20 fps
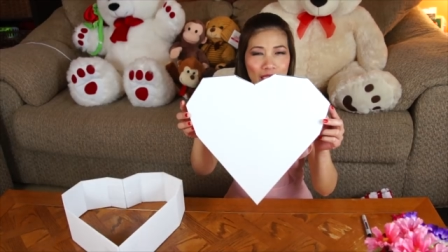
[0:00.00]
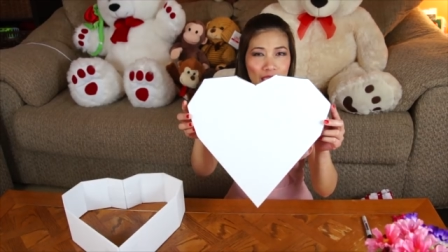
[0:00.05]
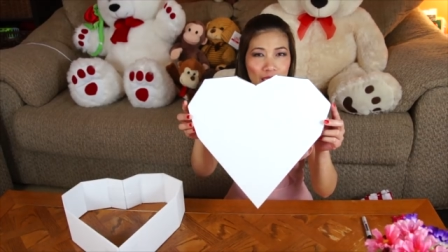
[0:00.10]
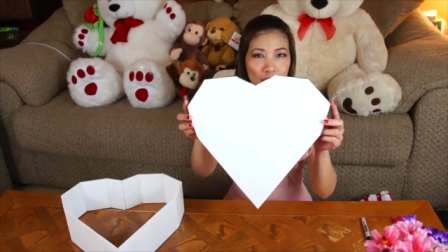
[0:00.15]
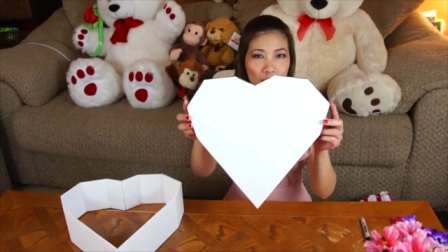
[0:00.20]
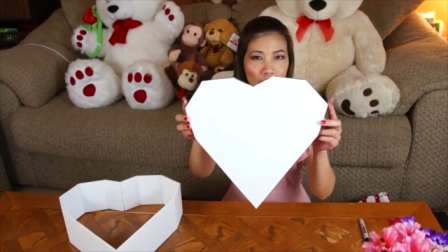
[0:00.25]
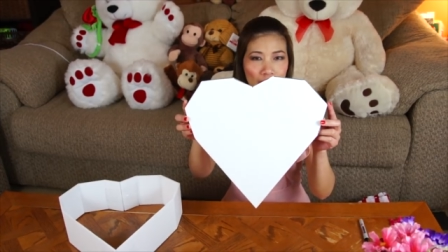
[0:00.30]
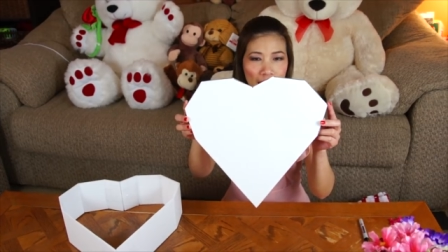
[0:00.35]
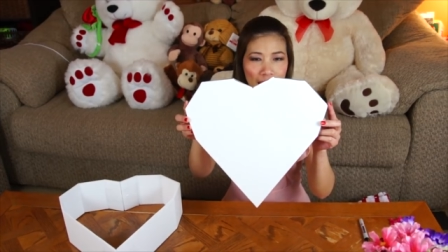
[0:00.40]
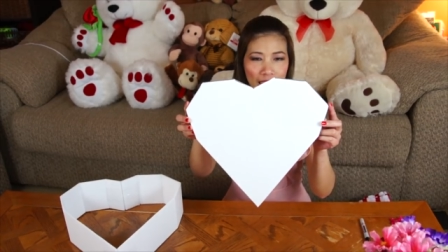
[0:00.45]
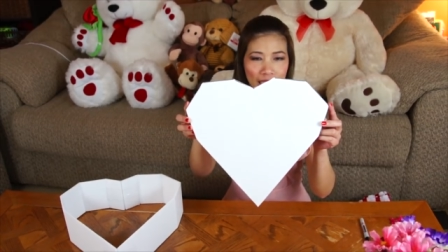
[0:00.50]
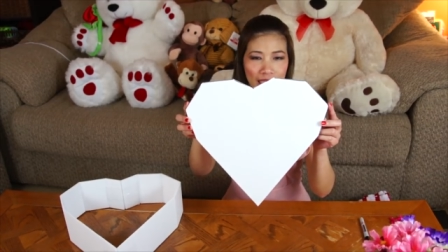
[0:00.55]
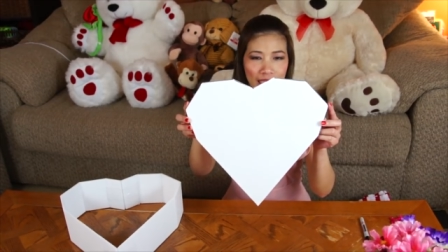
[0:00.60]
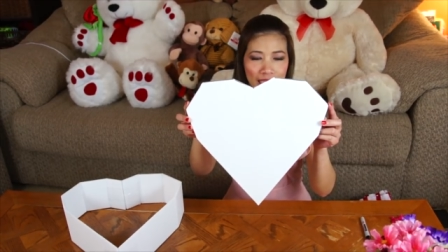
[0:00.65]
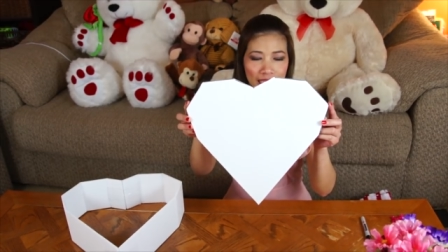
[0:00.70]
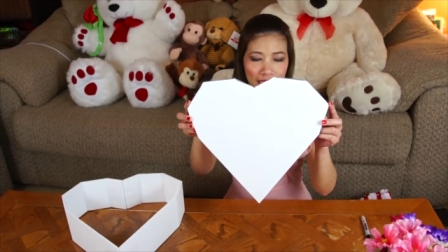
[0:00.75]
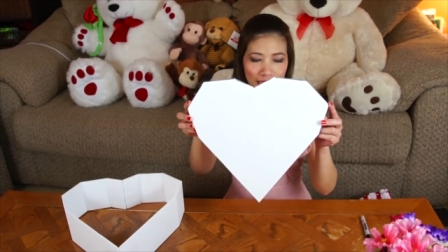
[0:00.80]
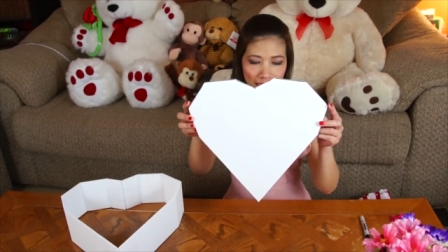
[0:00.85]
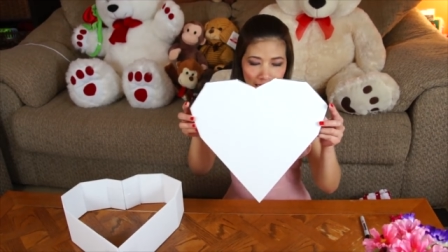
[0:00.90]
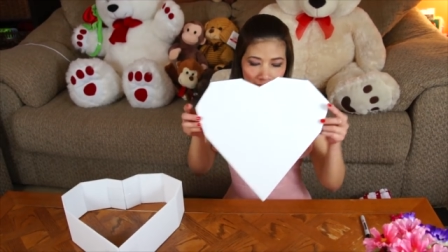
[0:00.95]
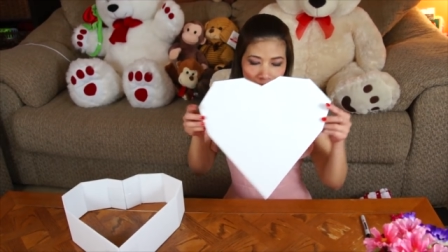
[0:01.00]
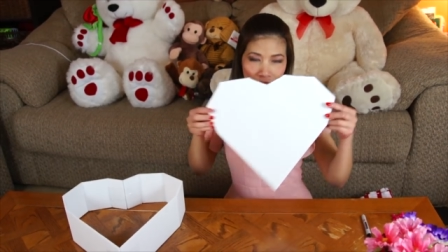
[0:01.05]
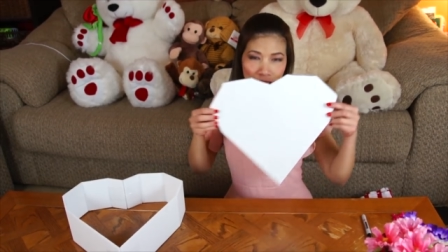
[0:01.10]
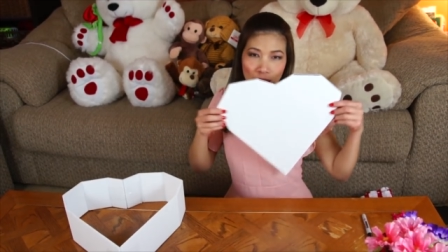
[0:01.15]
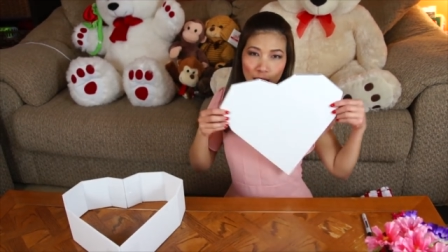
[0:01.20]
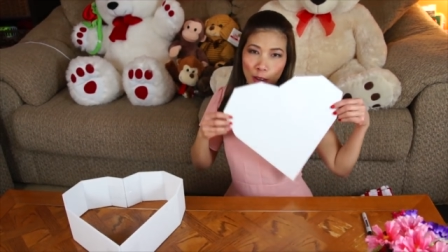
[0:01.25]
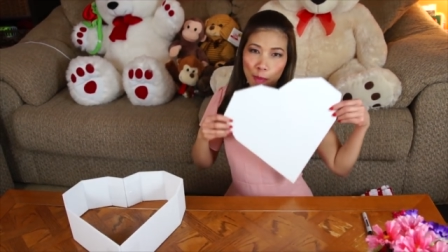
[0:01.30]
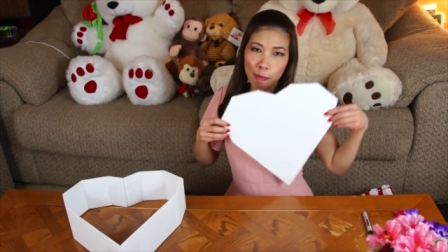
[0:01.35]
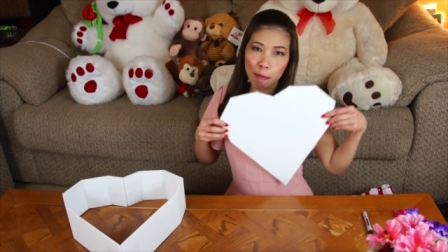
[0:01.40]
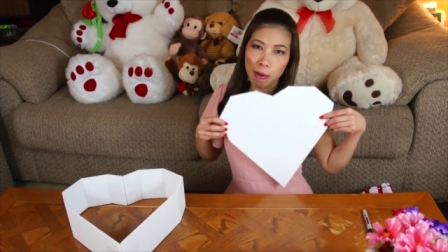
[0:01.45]
we look like this
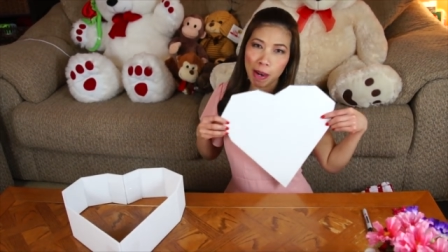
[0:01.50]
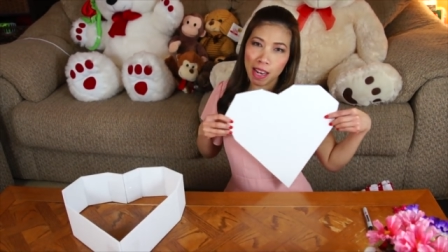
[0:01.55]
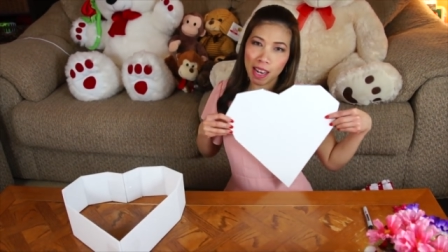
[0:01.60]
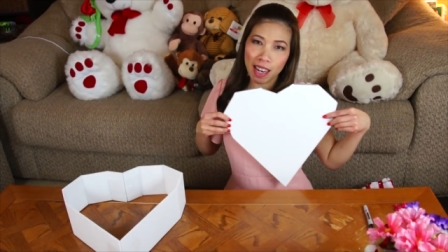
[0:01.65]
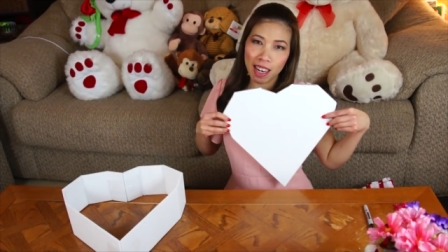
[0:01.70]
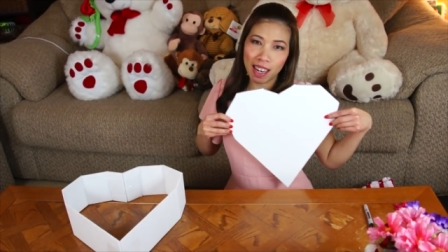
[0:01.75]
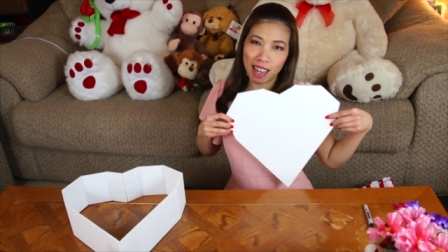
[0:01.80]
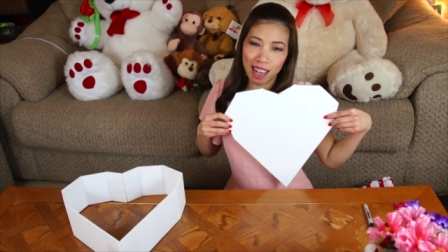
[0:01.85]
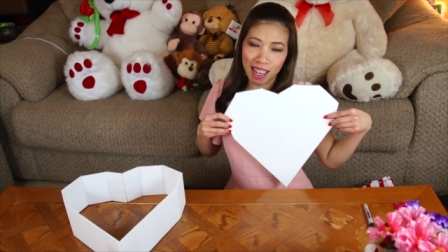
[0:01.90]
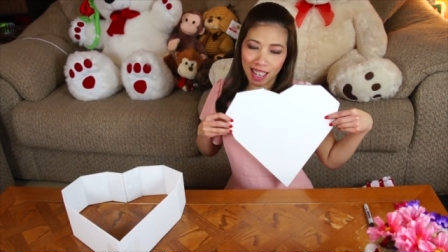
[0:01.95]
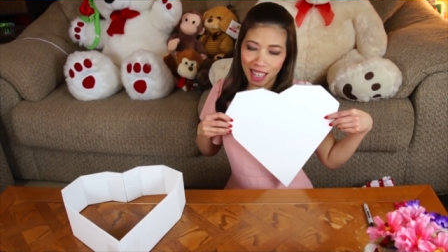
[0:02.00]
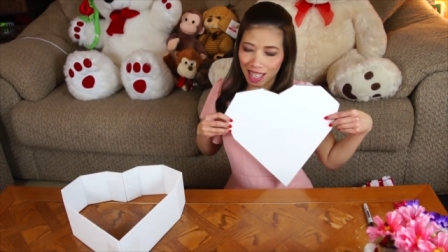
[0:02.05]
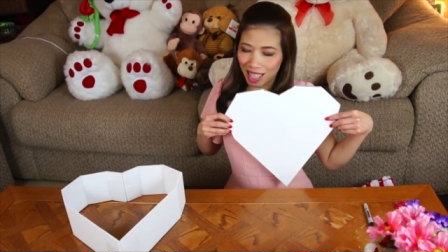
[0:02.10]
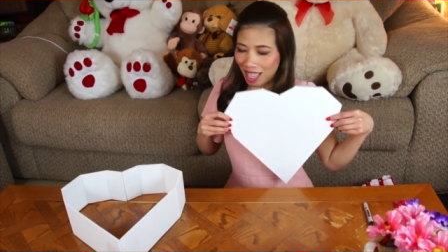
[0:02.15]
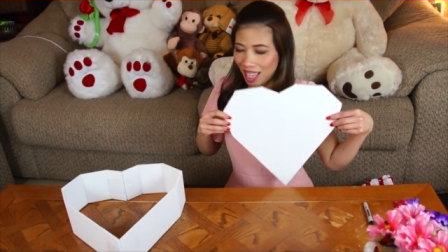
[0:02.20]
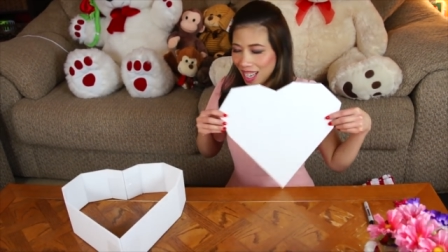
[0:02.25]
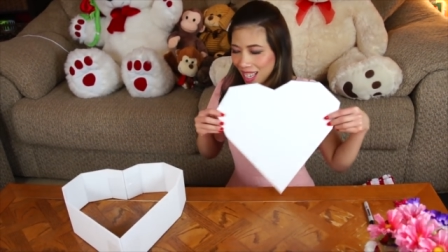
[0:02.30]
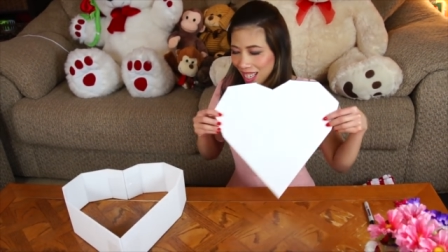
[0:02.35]
my heart